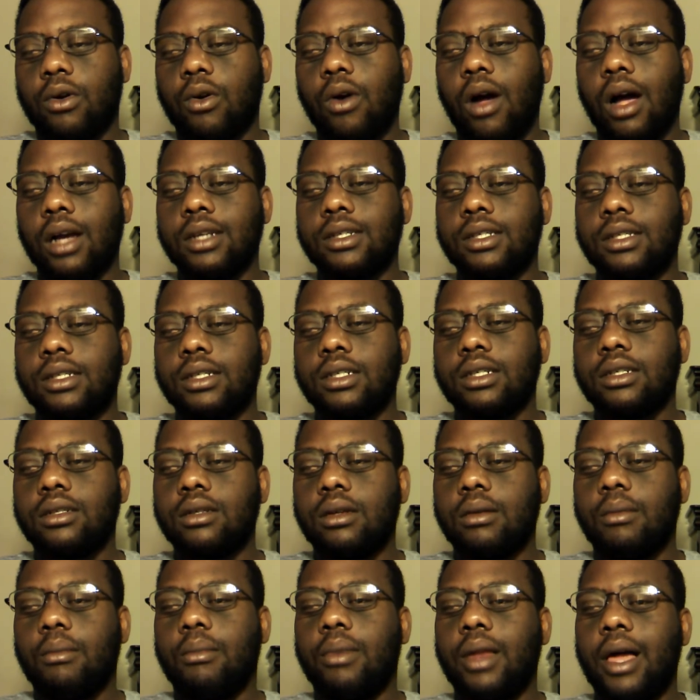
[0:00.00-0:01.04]

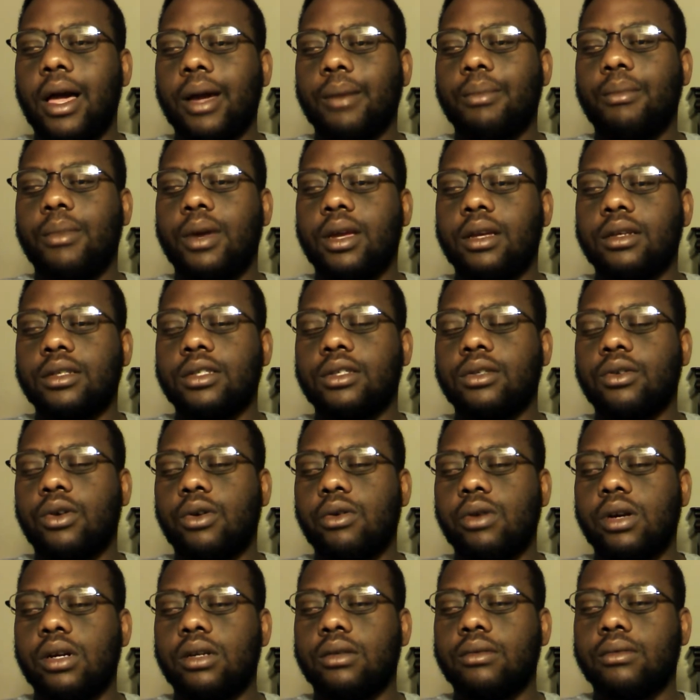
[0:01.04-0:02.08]
Krogstad blackmails
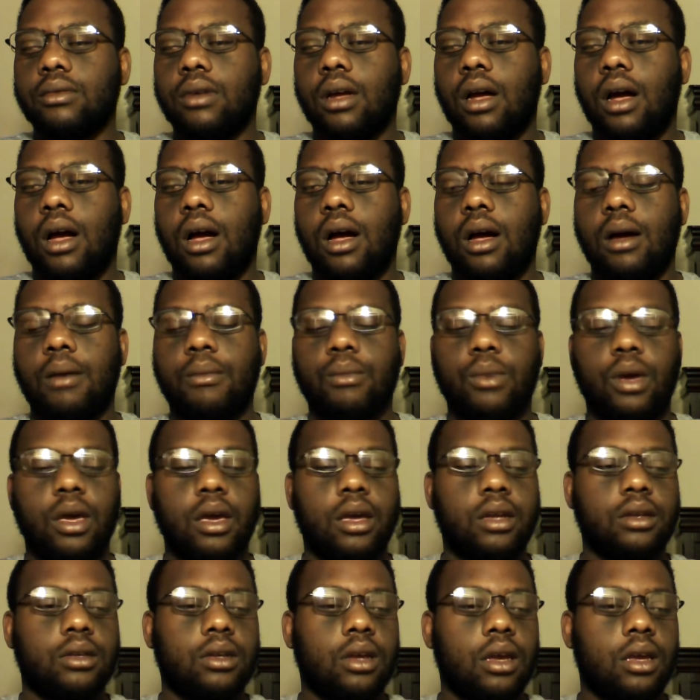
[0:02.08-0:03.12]
Nora, um,
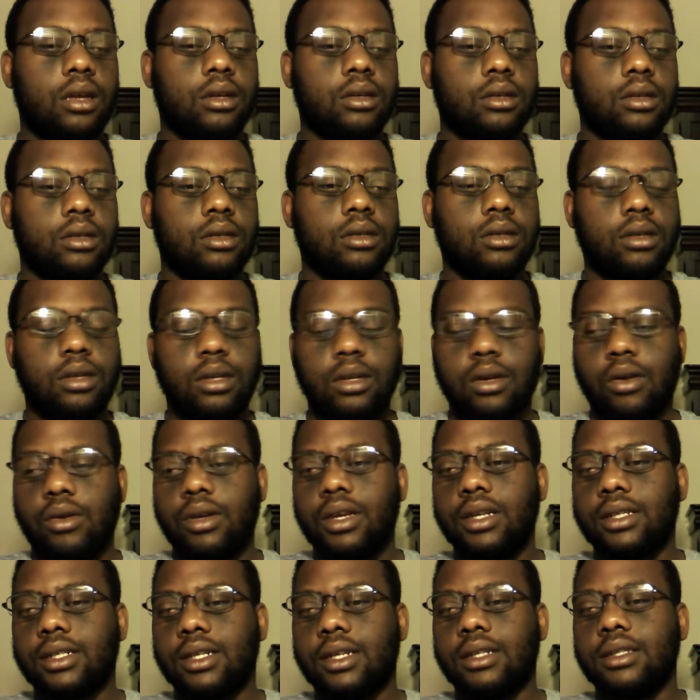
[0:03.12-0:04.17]
and and you know
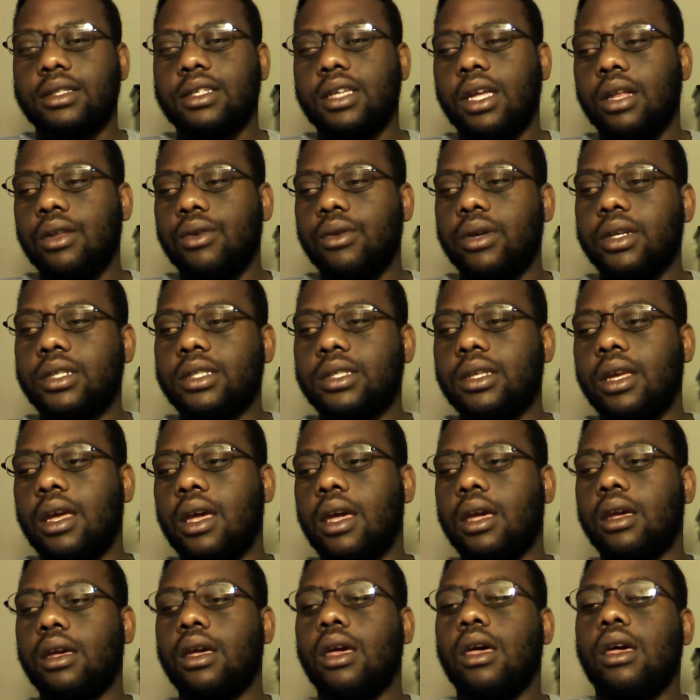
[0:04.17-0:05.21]
he's continually
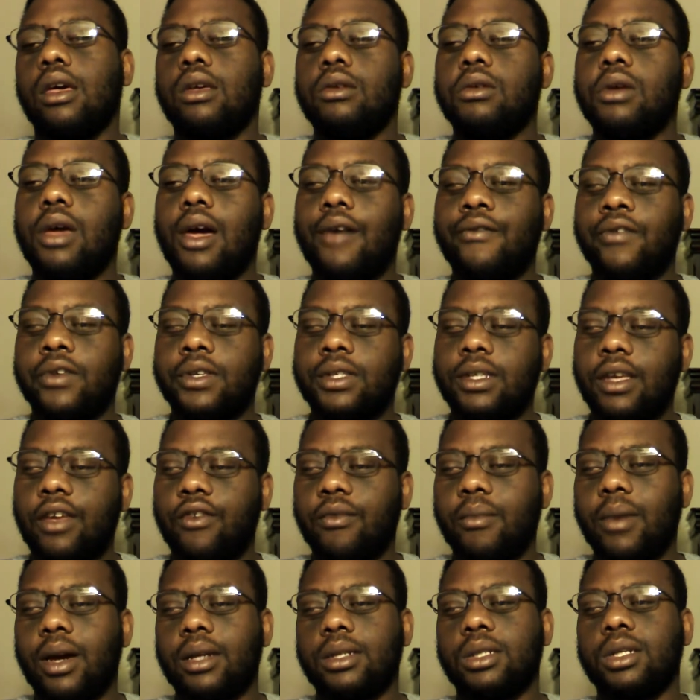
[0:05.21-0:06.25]
saying, "You have to
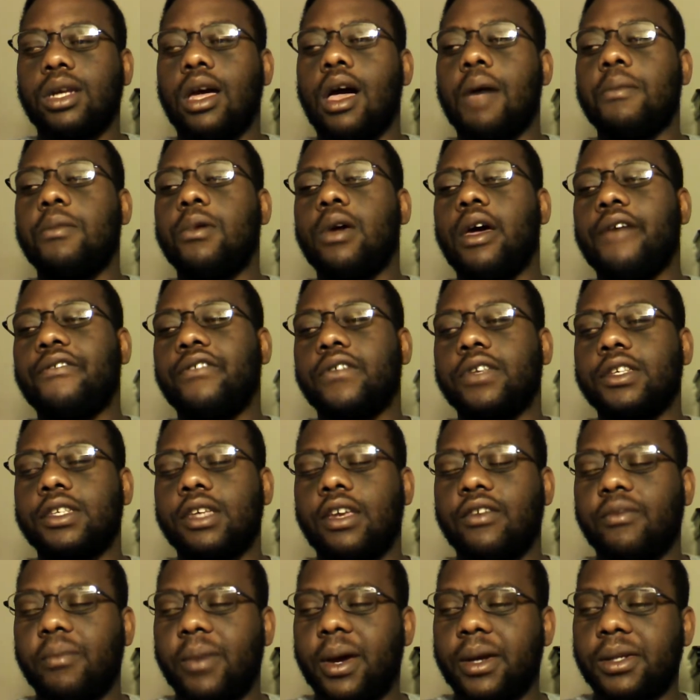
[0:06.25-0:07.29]
save my job. You have to
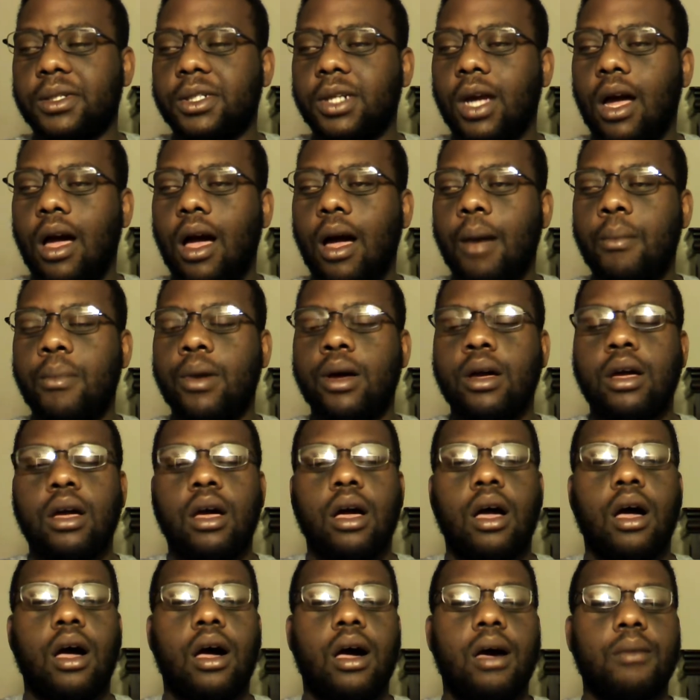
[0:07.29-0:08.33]
save my job."
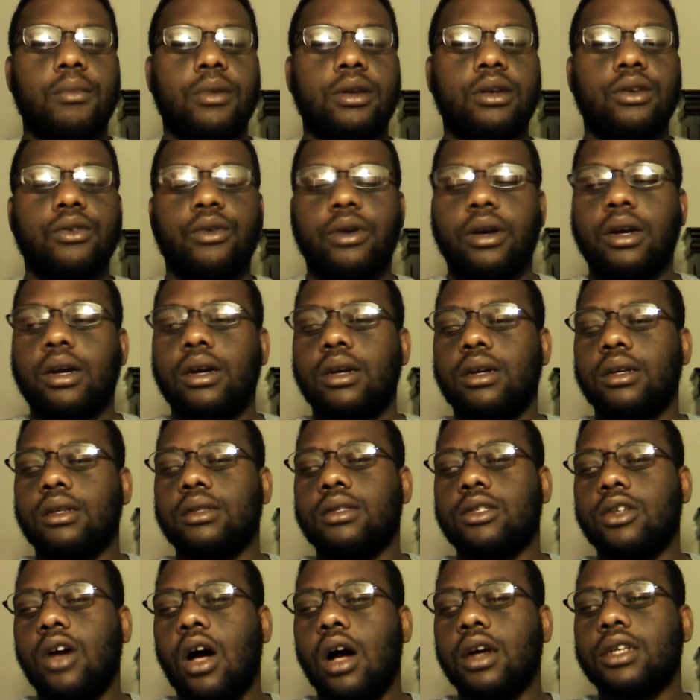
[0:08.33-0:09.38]
Um, and Nora
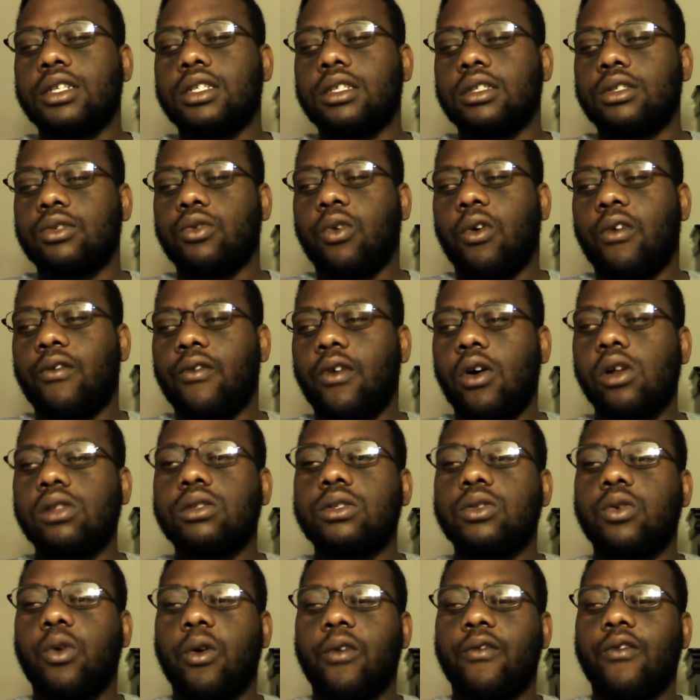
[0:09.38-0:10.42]
talks to
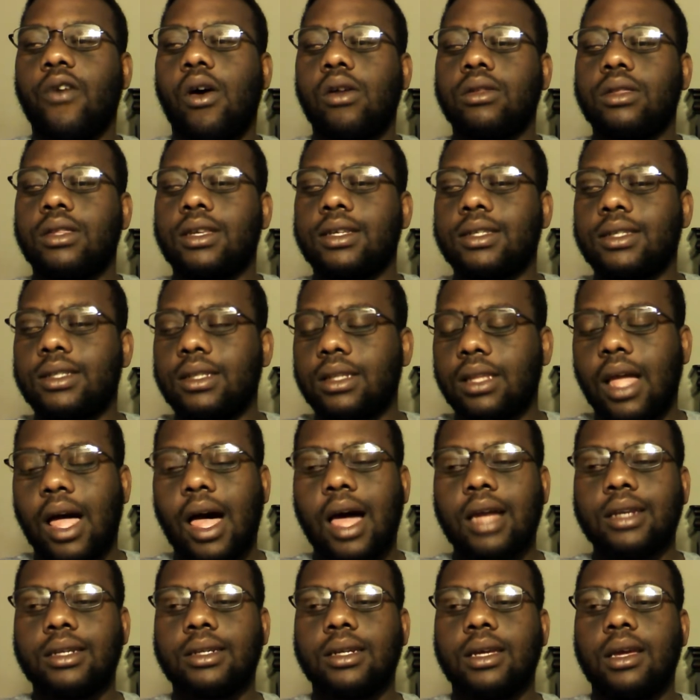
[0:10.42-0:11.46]
Torvald. Torvald does
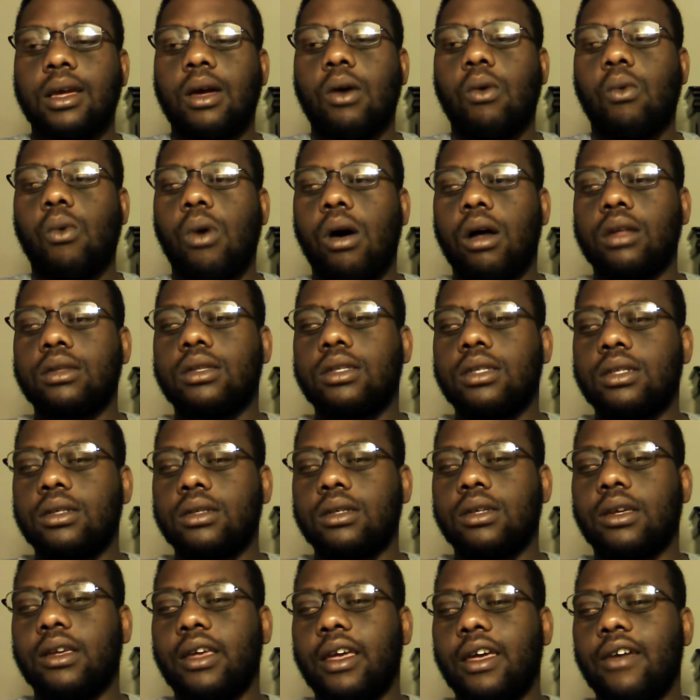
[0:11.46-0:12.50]
not want
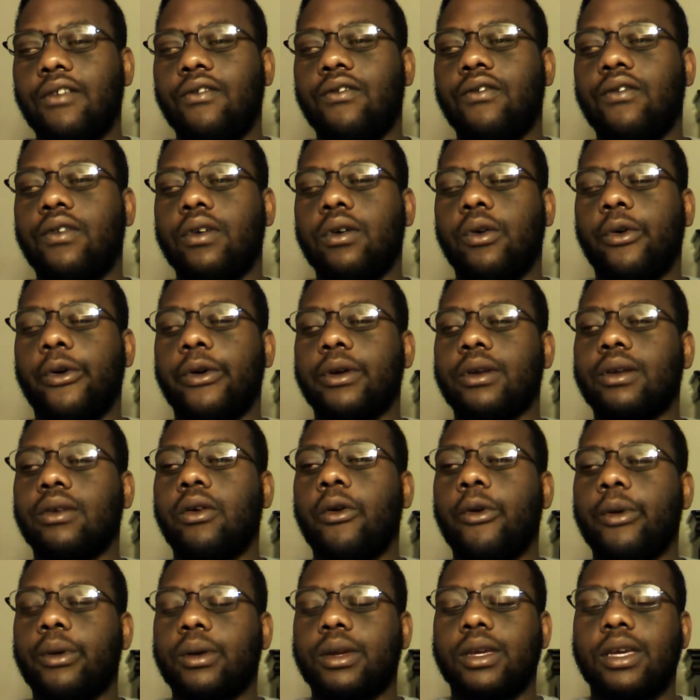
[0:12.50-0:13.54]
to give or,
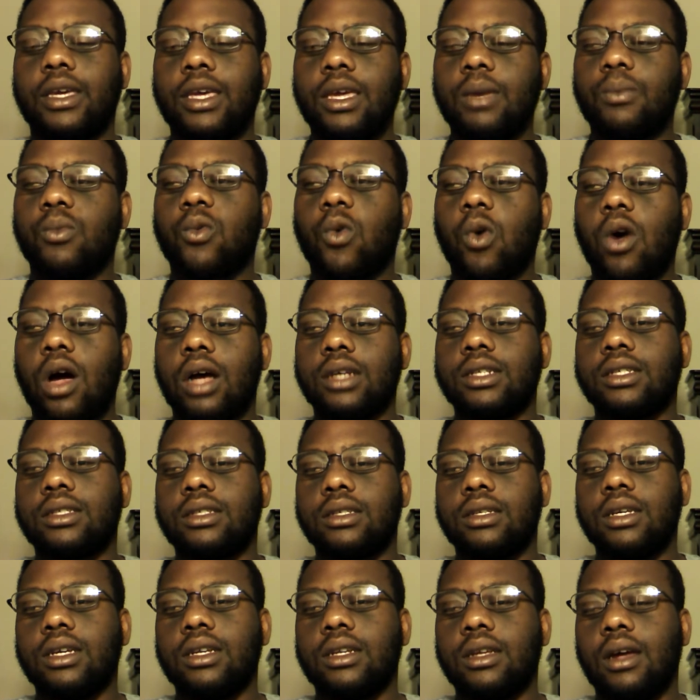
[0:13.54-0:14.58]
or keep
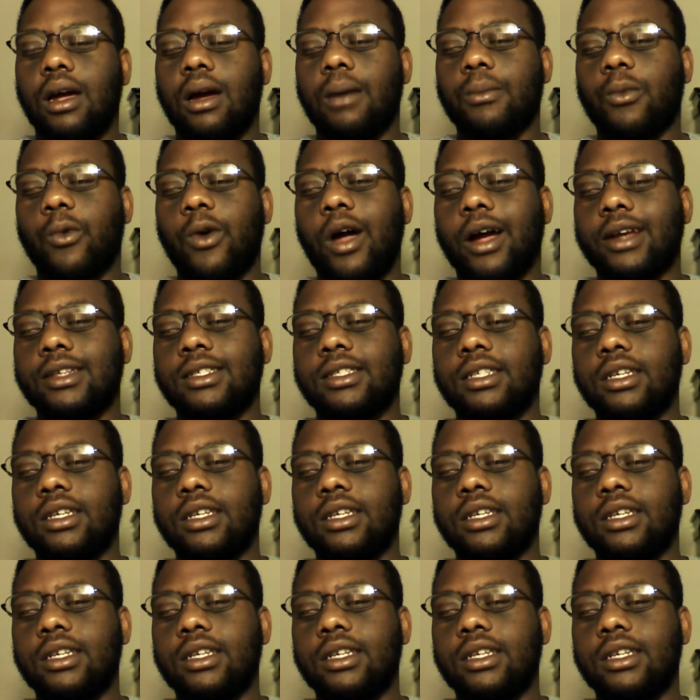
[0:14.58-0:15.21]
Krogstad, um,